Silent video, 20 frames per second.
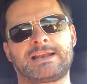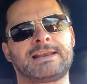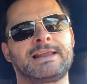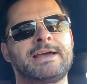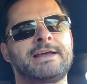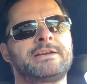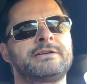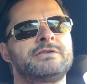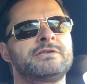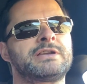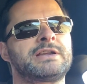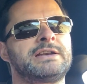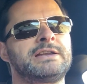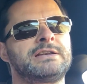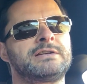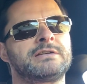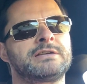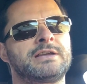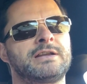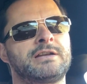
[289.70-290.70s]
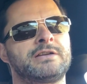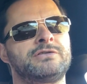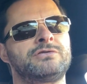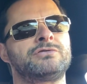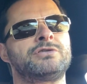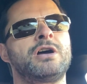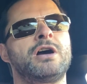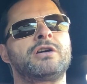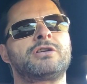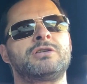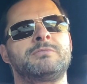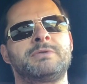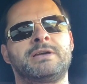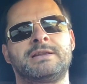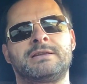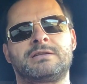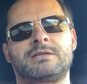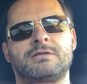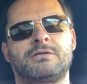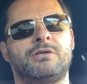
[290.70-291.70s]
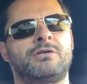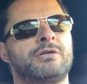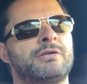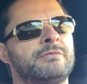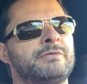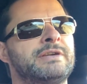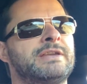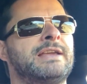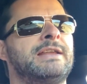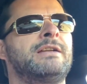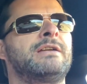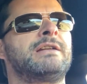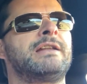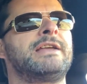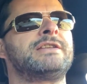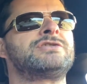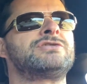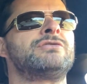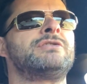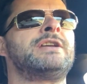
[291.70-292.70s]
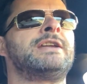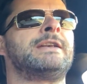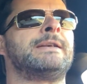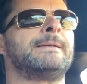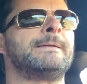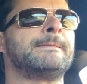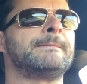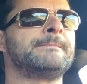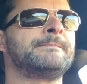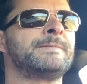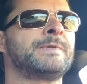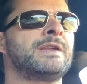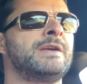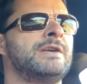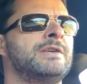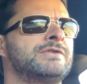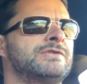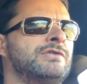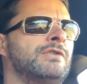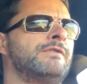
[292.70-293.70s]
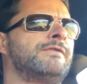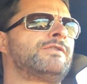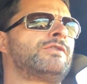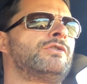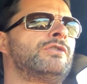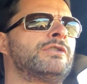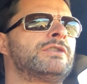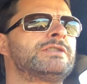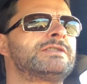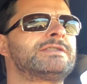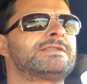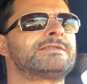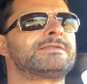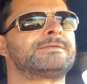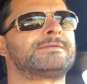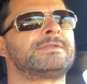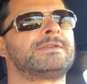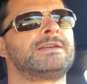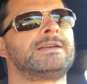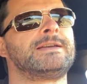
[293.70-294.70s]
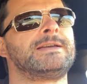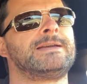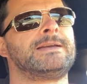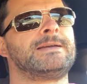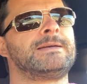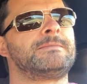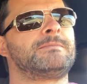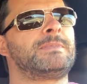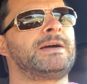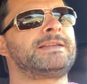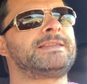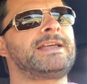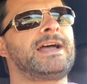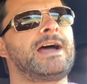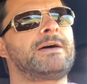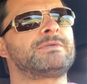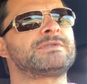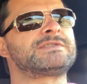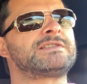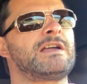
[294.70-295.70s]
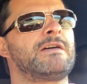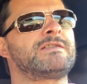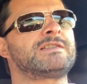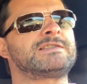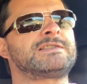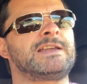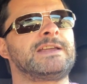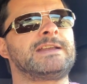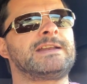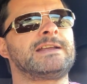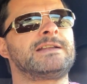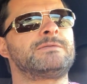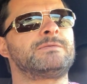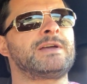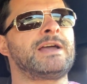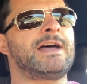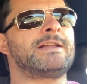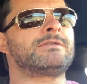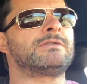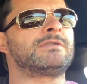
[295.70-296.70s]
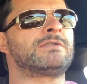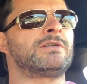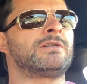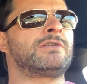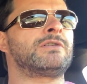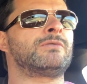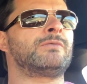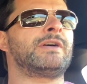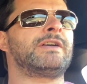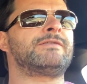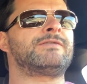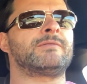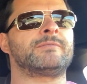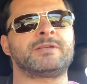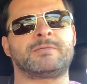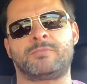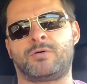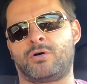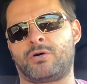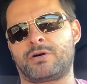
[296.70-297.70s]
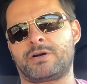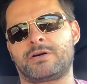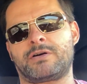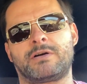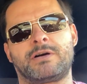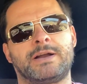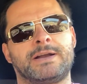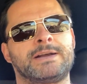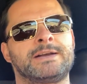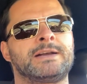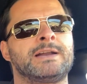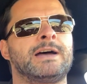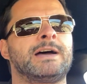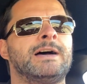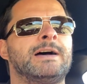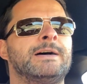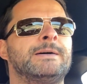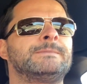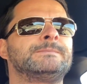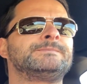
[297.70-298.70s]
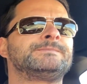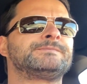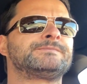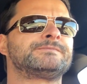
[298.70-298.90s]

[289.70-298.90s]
that letter. You can either get a new document or we cannot let you in. So of course, my dad was devastated. We had to turn away from the border and. Uh,